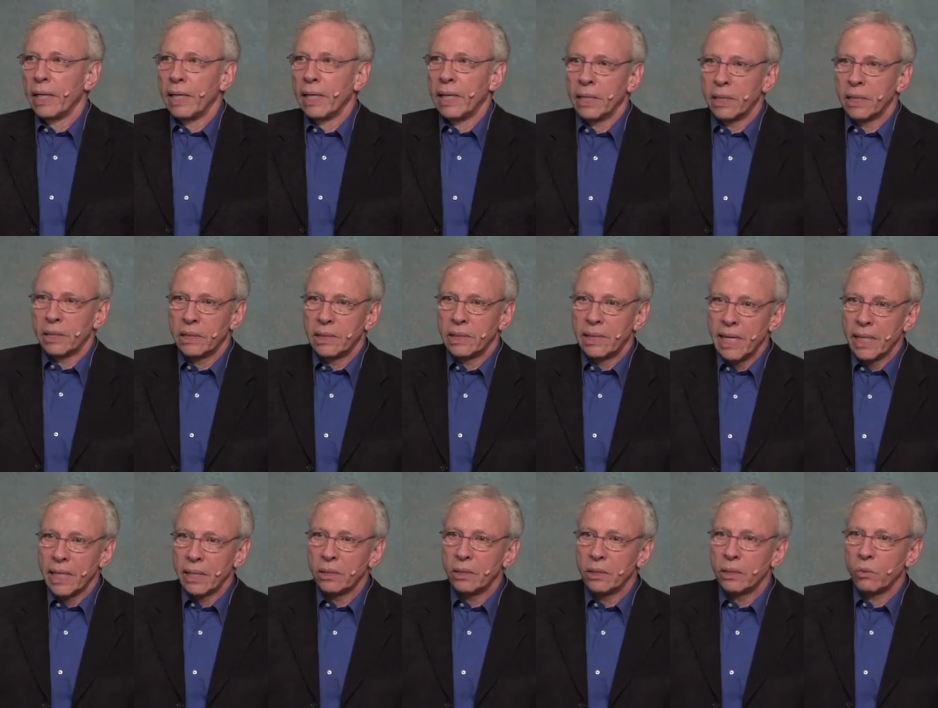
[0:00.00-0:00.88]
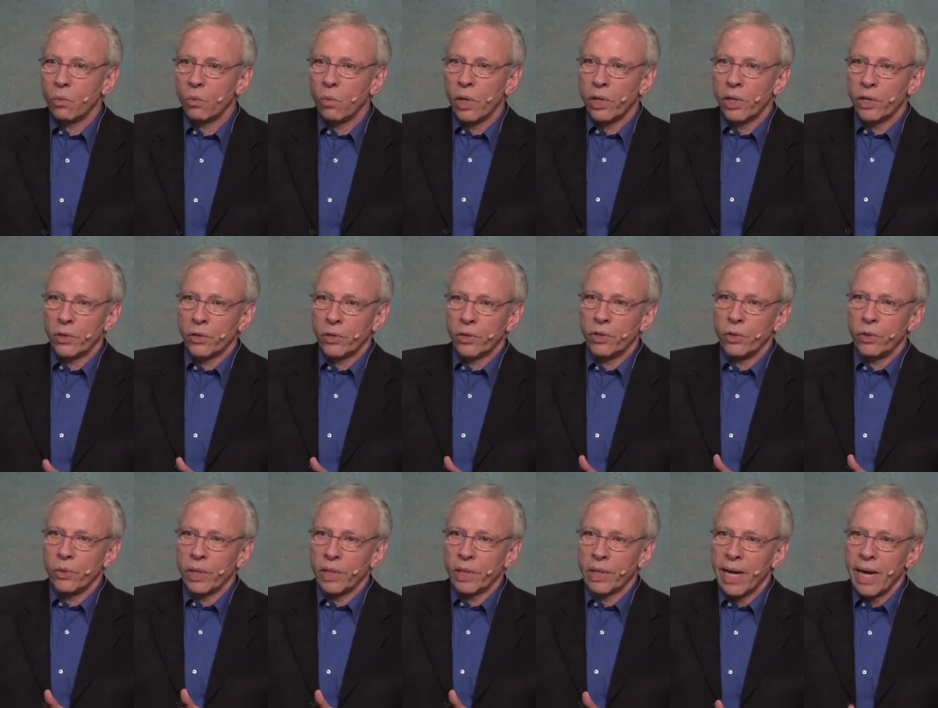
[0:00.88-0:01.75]
in a sense, what you're
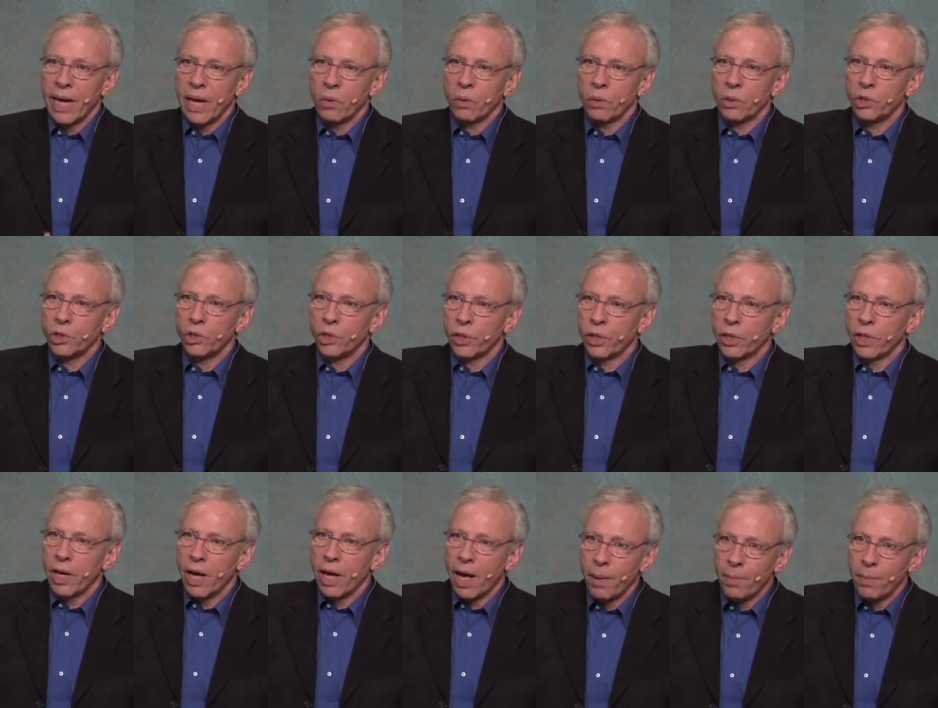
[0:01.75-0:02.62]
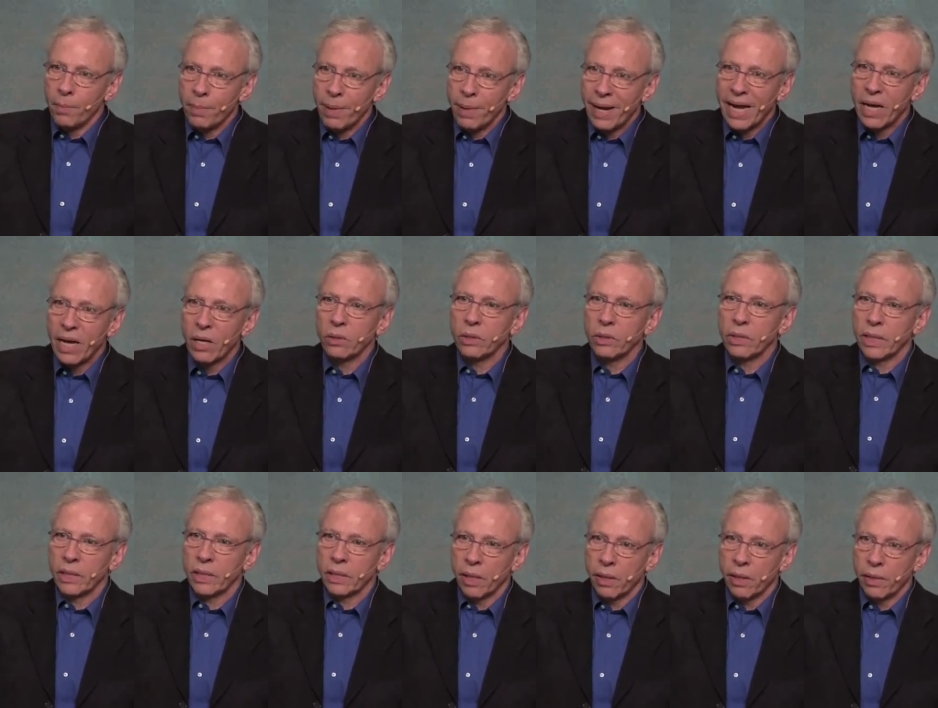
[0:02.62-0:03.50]
doing now is you're
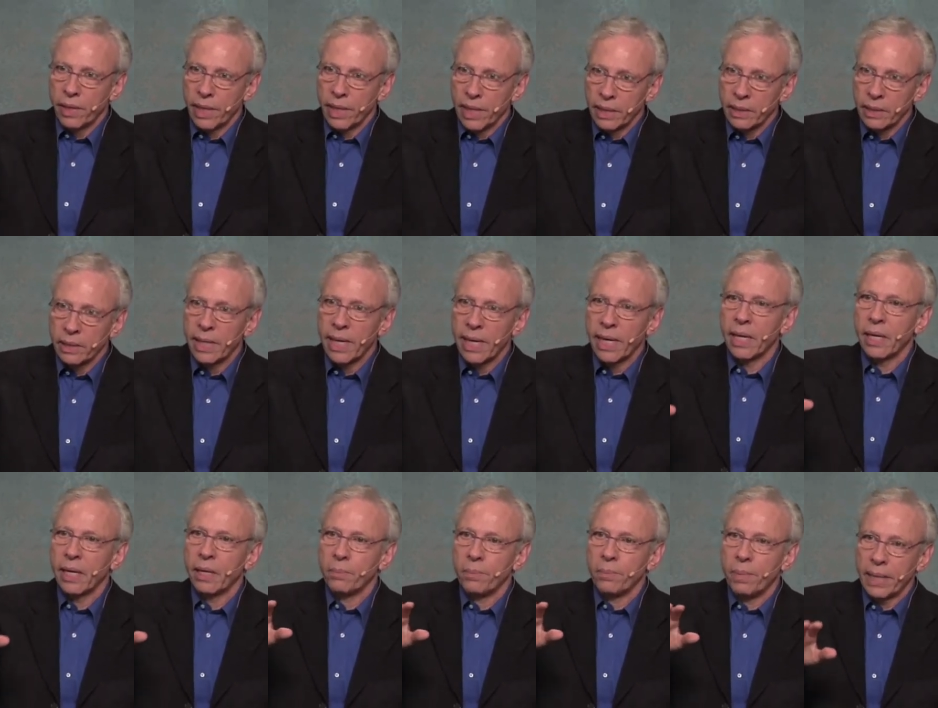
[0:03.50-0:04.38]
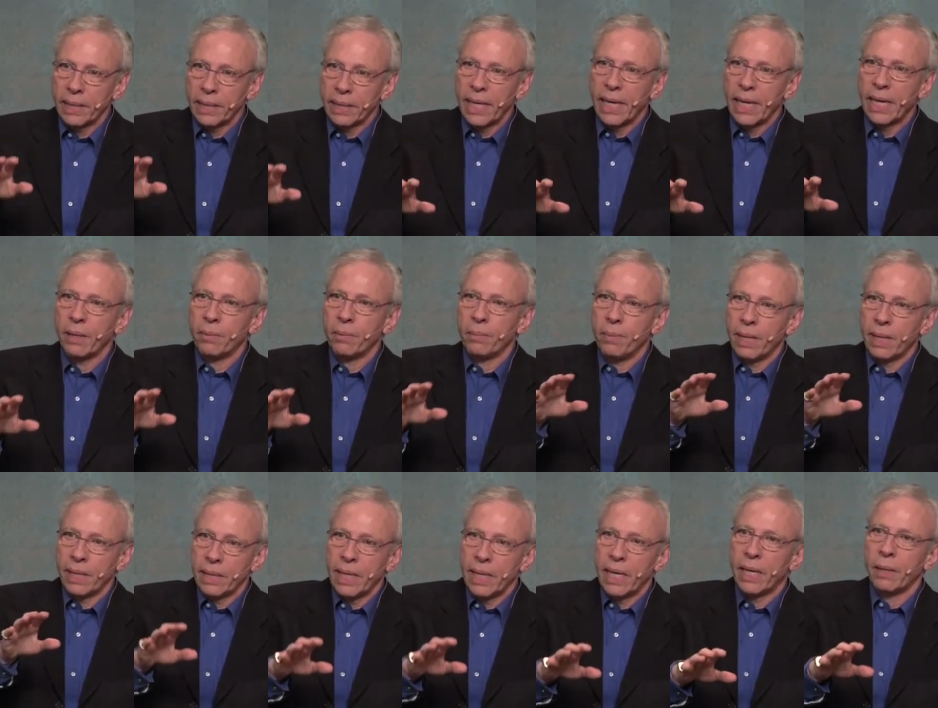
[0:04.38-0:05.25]
compounding the thing day by day
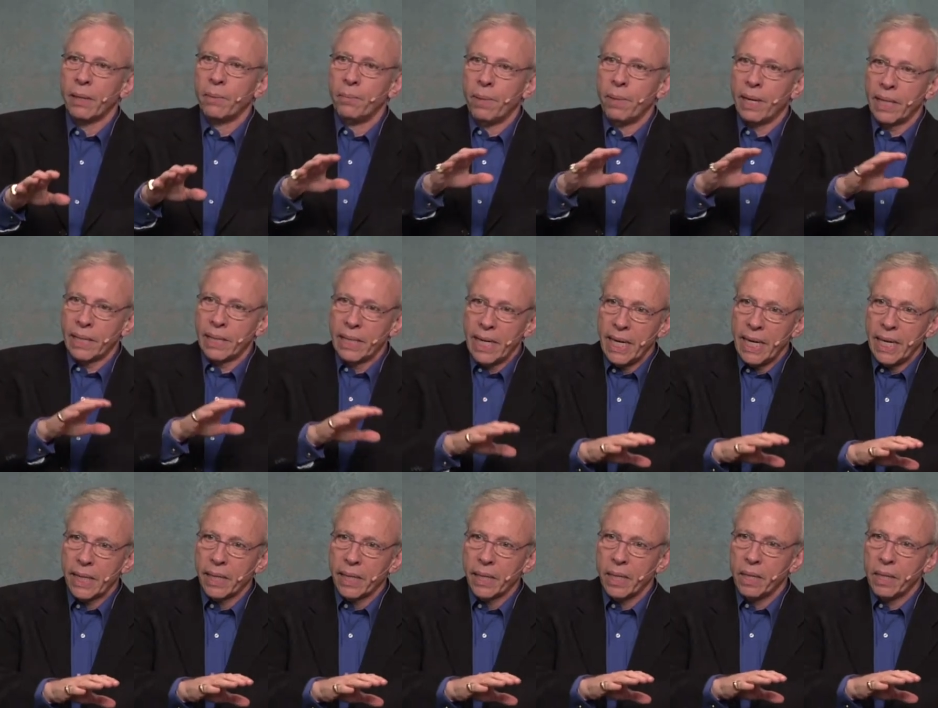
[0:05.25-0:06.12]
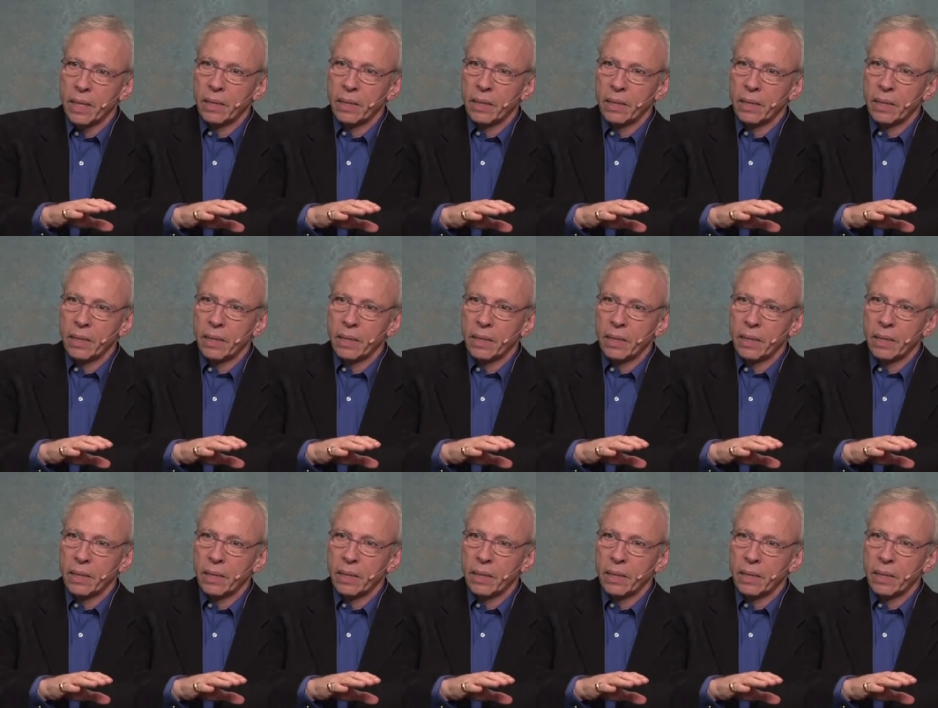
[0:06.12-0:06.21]
by day by day.